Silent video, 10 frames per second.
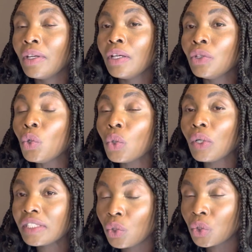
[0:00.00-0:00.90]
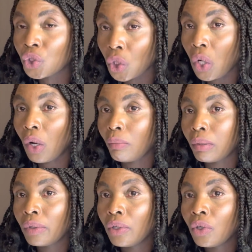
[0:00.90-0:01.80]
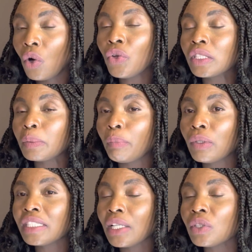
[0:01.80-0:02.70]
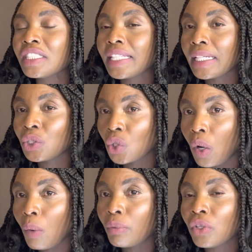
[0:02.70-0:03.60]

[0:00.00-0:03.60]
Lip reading: You lost your job, or your sponsor lost their job.